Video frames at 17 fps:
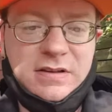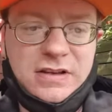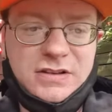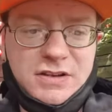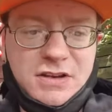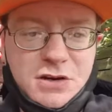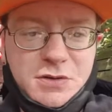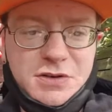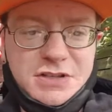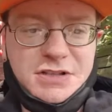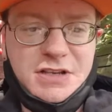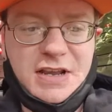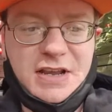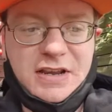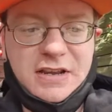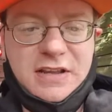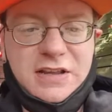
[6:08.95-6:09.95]
As I always
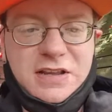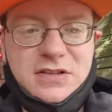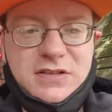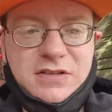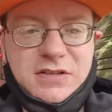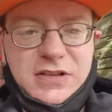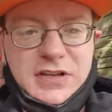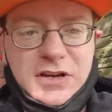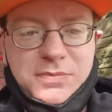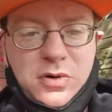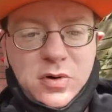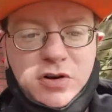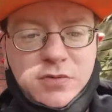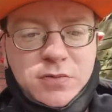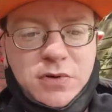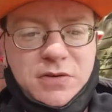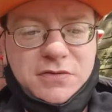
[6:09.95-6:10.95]
say, the uh,
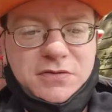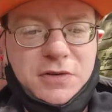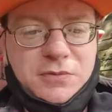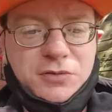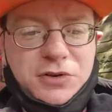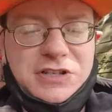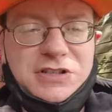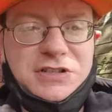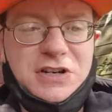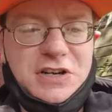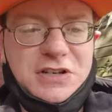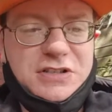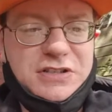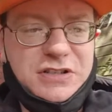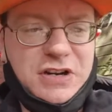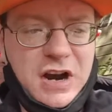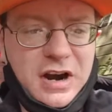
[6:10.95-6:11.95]
Pokemon from
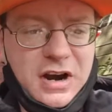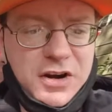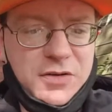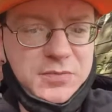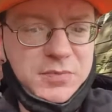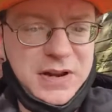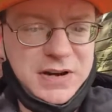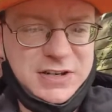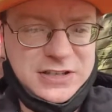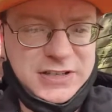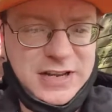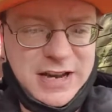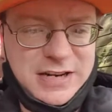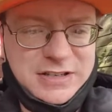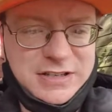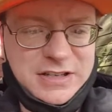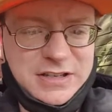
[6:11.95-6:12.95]
research are better
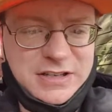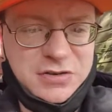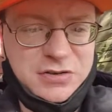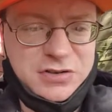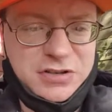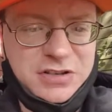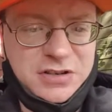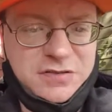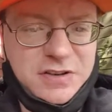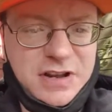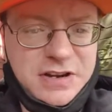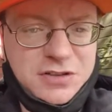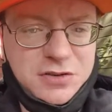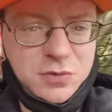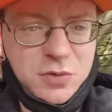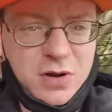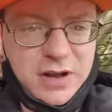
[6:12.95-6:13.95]
stats than usually you'll
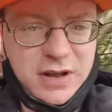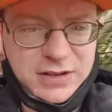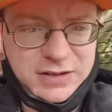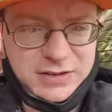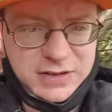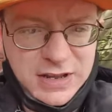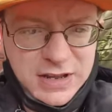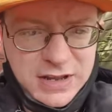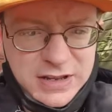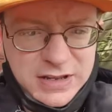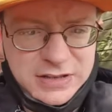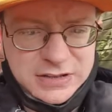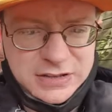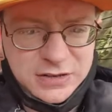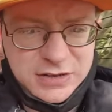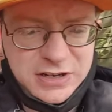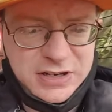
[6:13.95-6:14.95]
find in the wild.
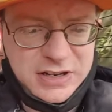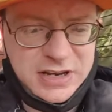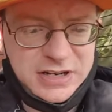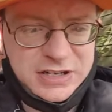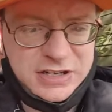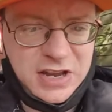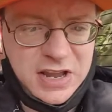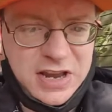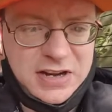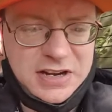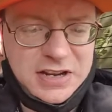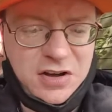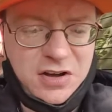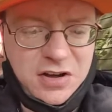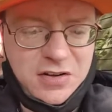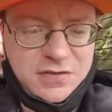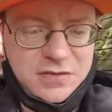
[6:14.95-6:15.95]
So getting a
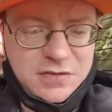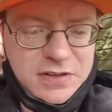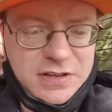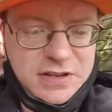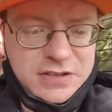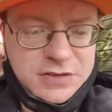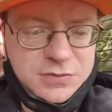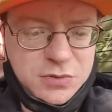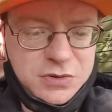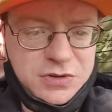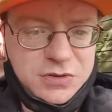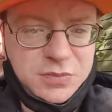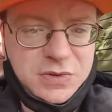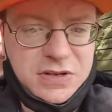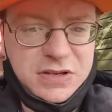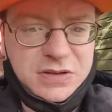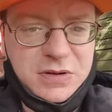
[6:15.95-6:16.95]
shiny off of this
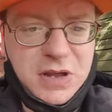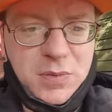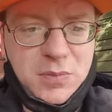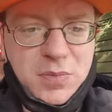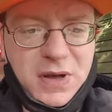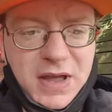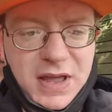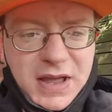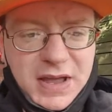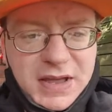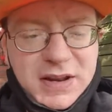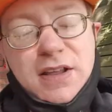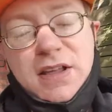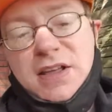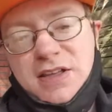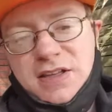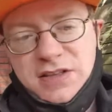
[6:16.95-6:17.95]
wouldn't be bad.